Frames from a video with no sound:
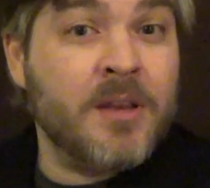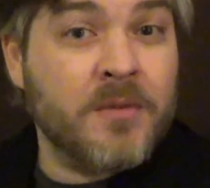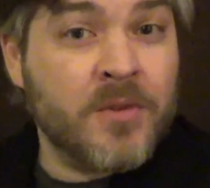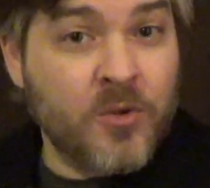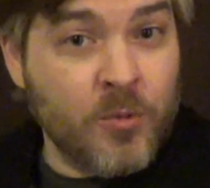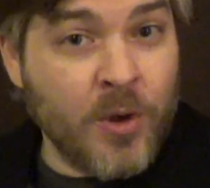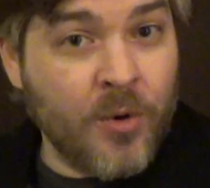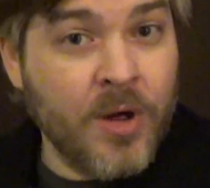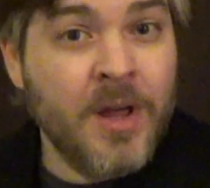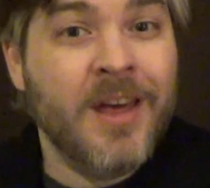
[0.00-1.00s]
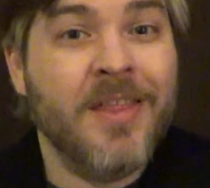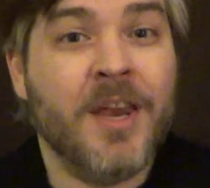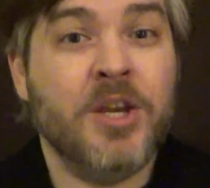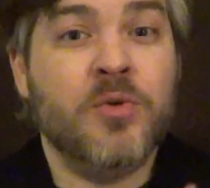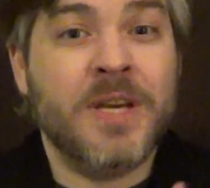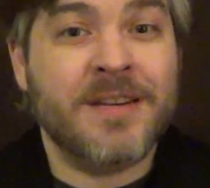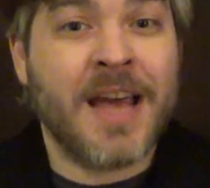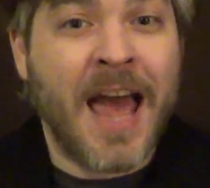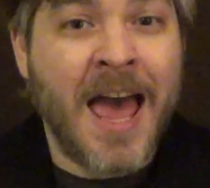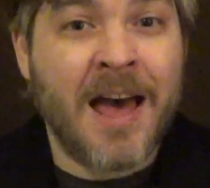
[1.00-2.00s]
of sumo, then you need to
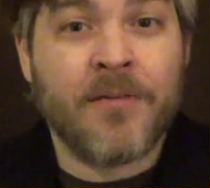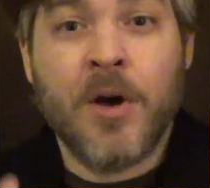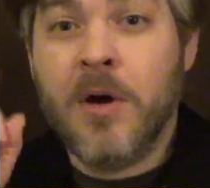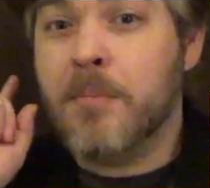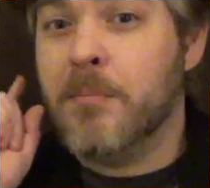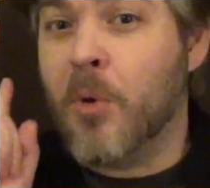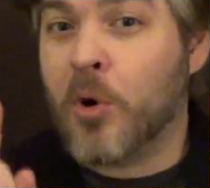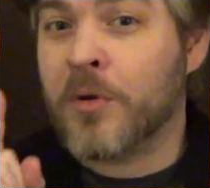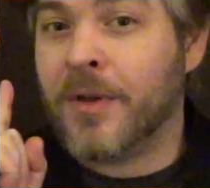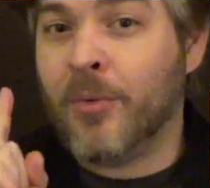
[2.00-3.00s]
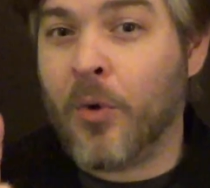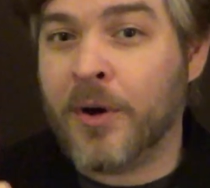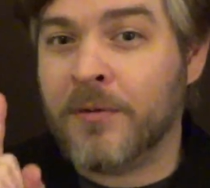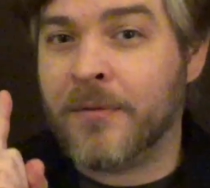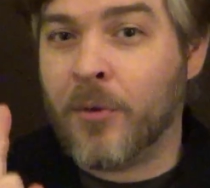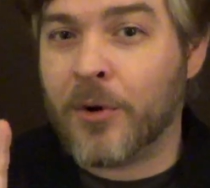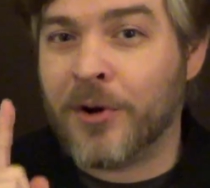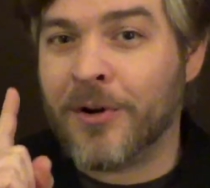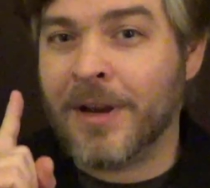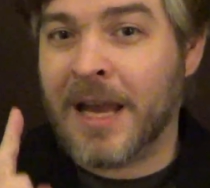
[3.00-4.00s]
have more than one
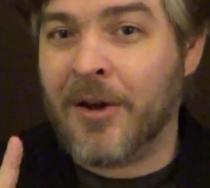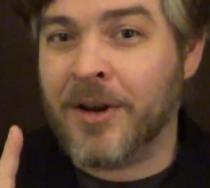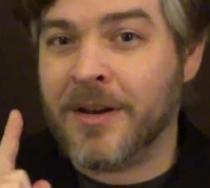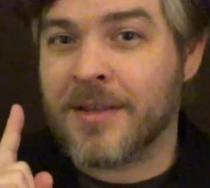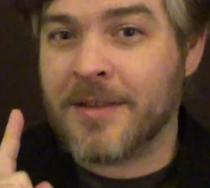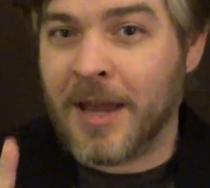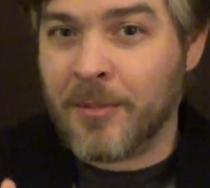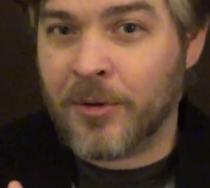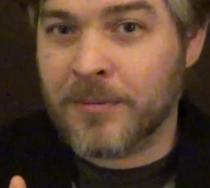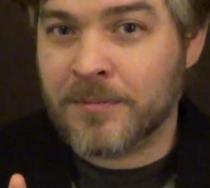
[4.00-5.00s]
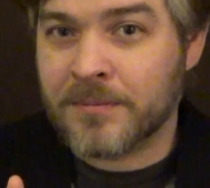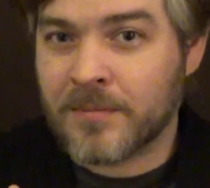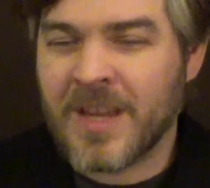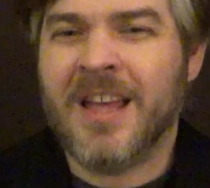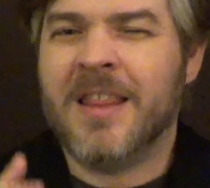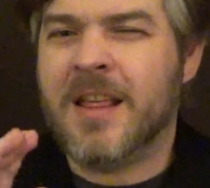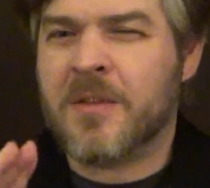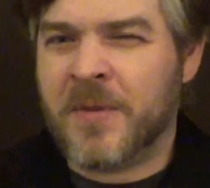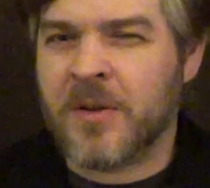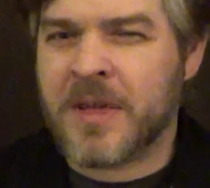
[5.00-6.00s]
foreigner allowed in a stable. This
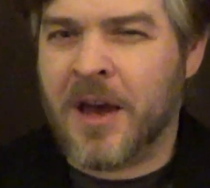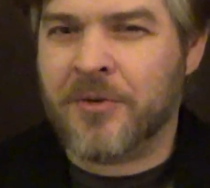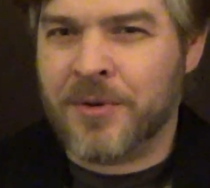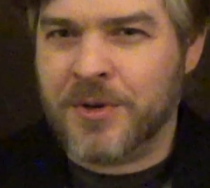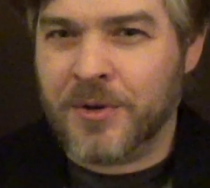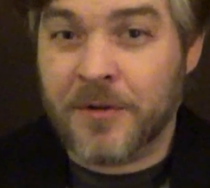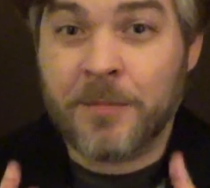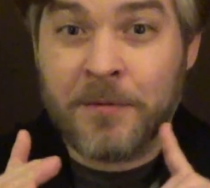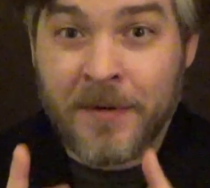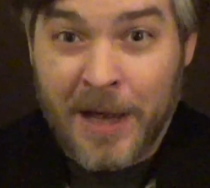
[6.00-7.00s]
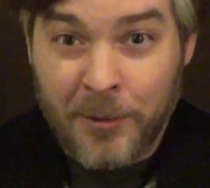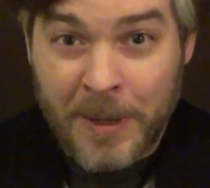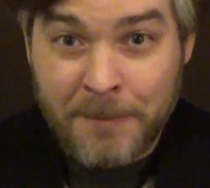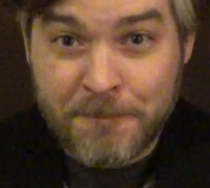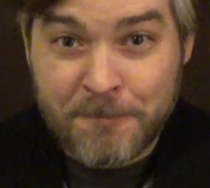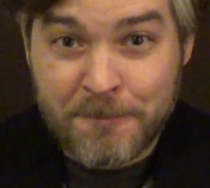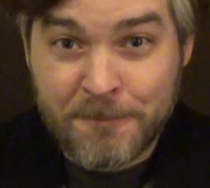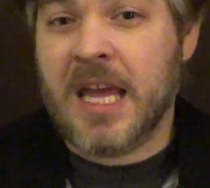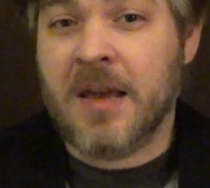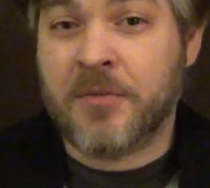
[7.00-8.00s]
feels counterintuitive, but follow me.
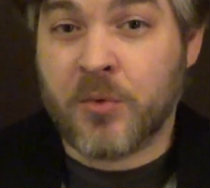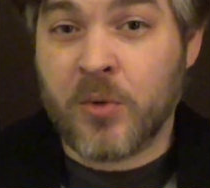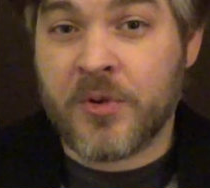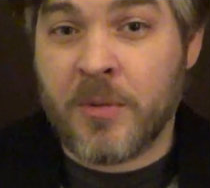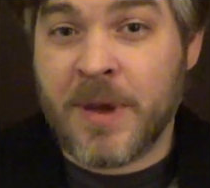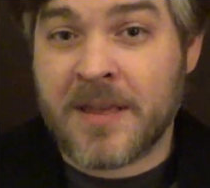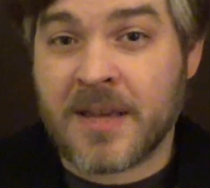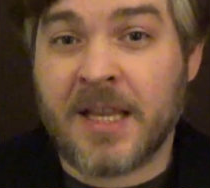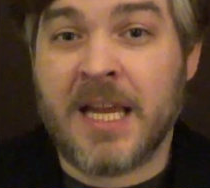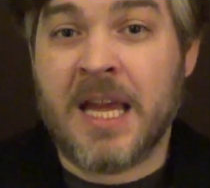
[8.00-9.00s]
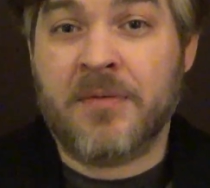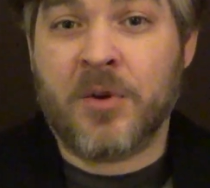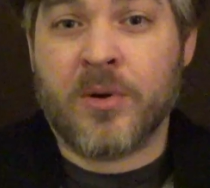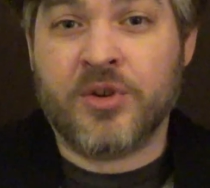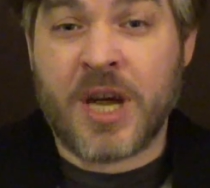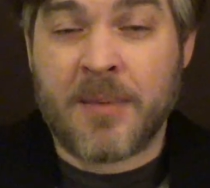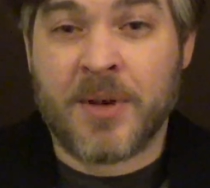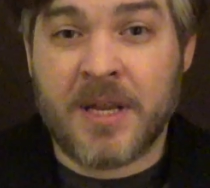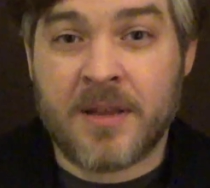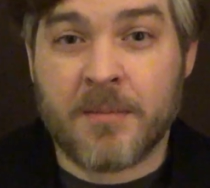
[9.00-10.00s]
If the rules are basically, if you're a
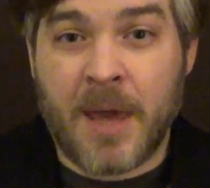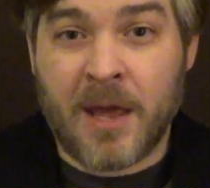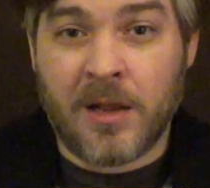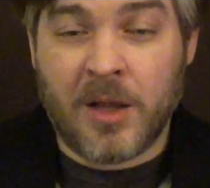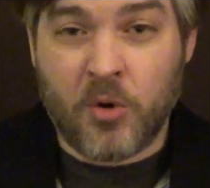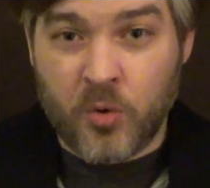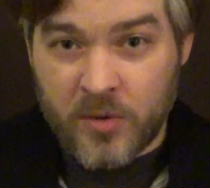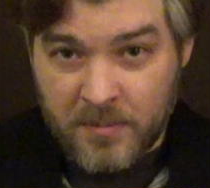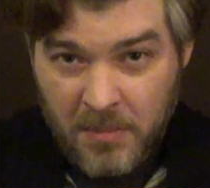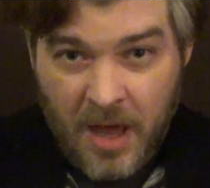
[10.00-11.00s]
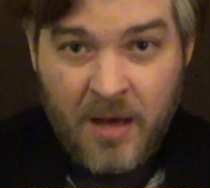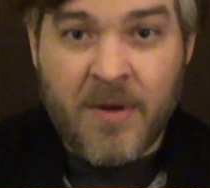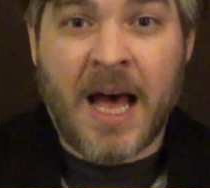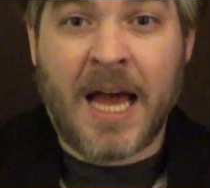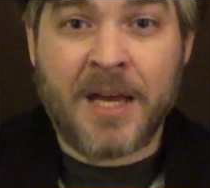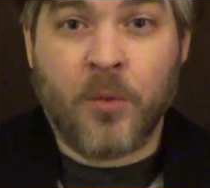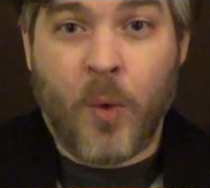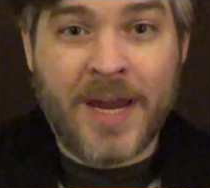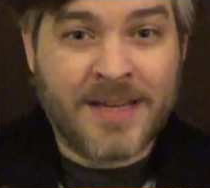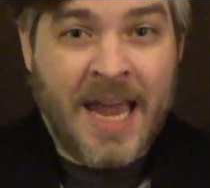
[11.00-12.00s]
Japanese male who's of height,
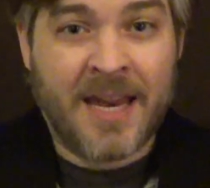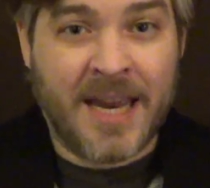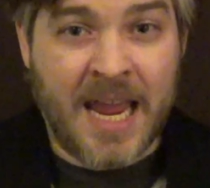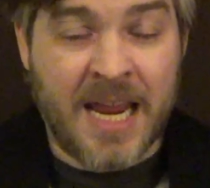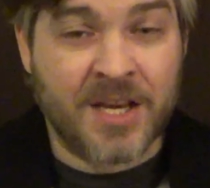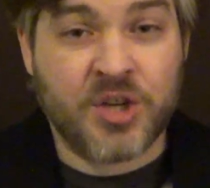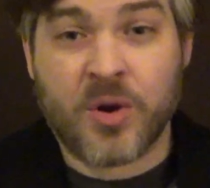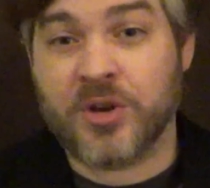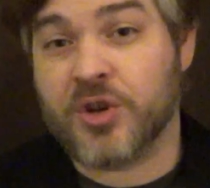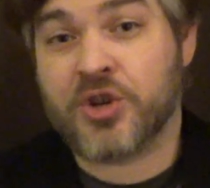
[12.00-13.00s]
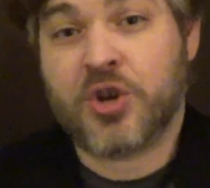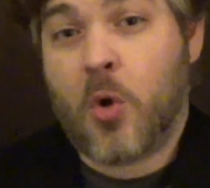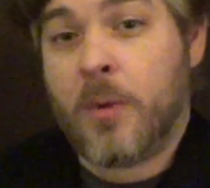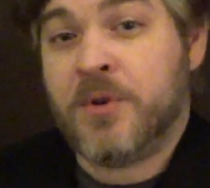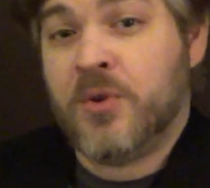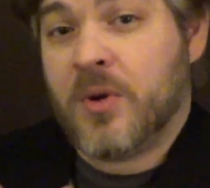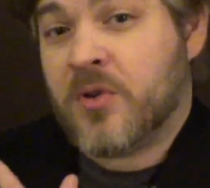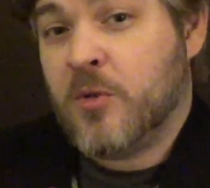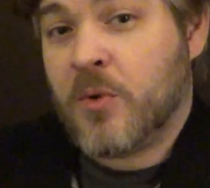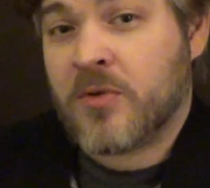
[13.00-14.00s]
weight, and age, you can just show up to a
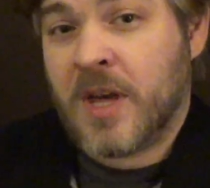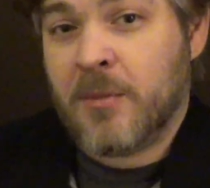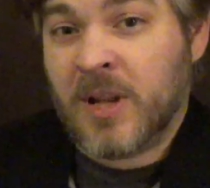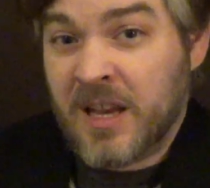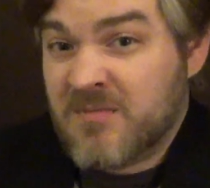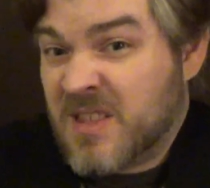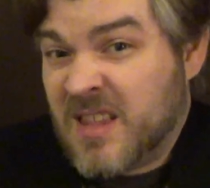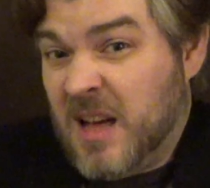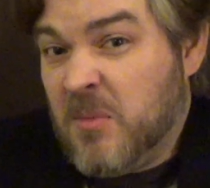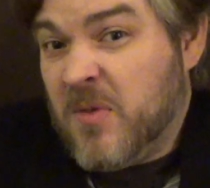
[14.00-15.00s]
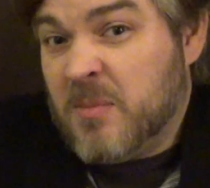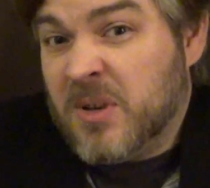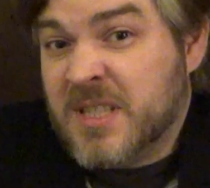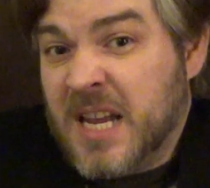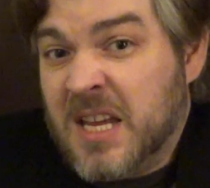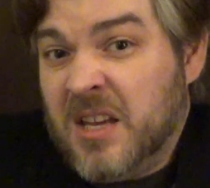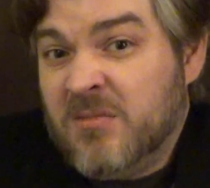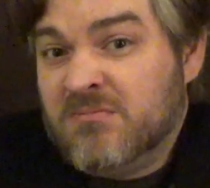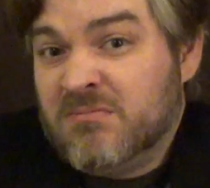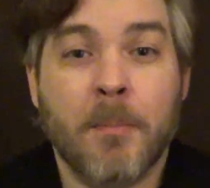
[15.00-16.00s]
sumo stable and some of them will take
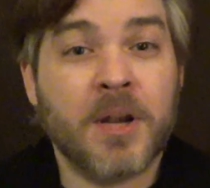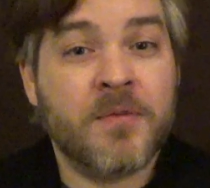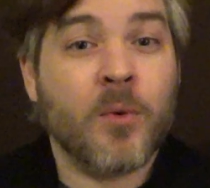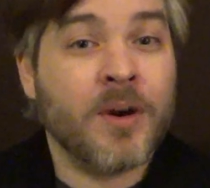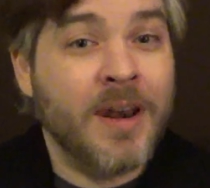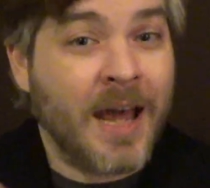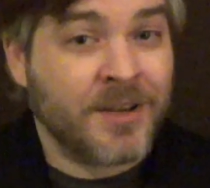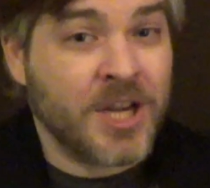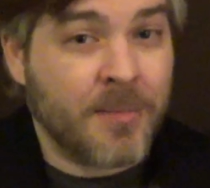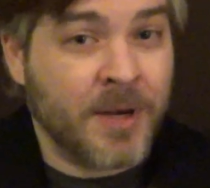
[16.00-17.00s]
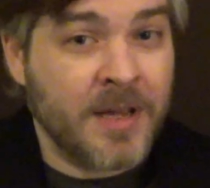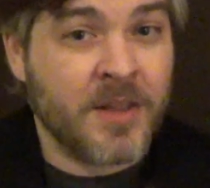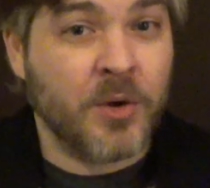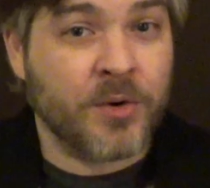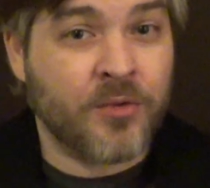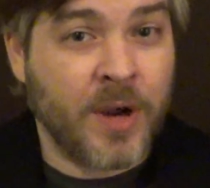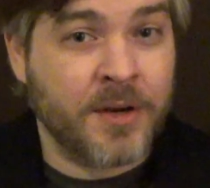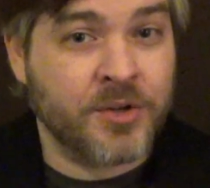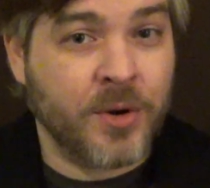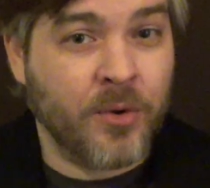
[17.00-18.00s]
you. But if you are not Japanese and you are trying
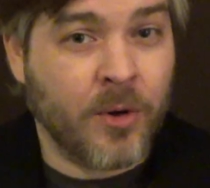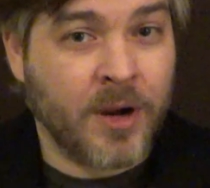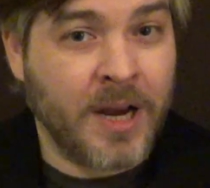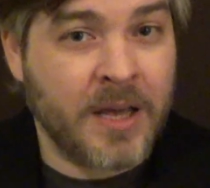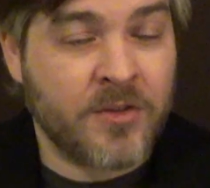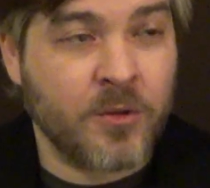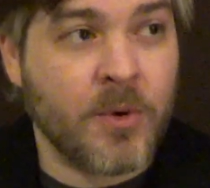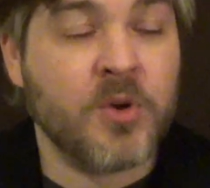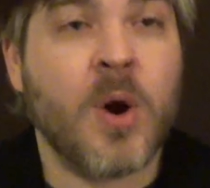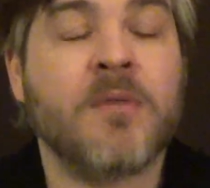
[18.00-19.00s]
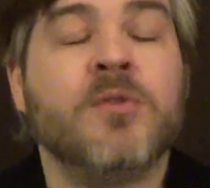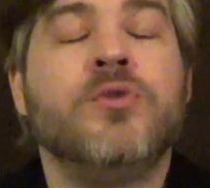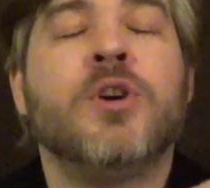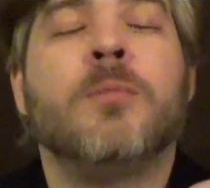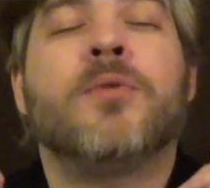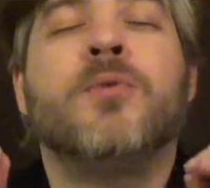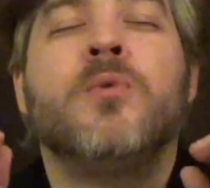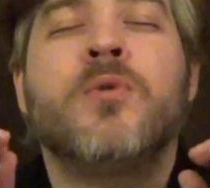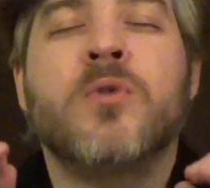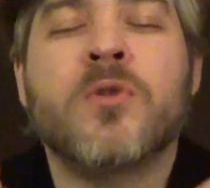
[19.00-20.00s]
to join organized sumo, you have to jump through
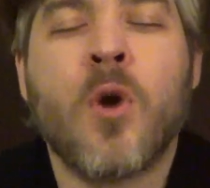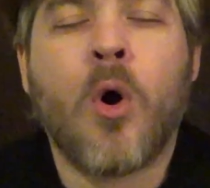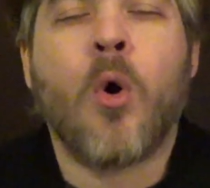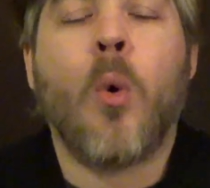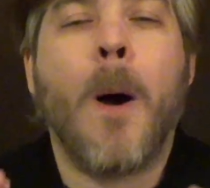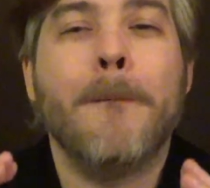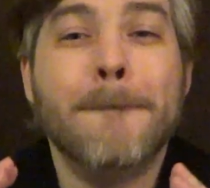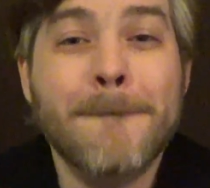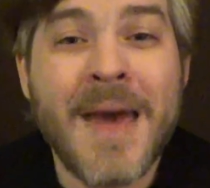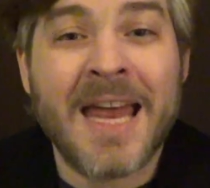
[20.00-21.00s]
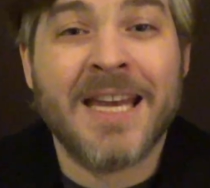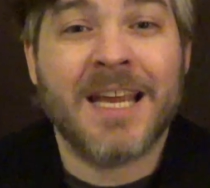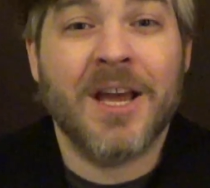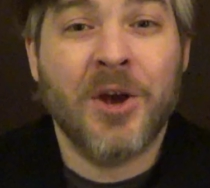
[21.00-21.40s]
so many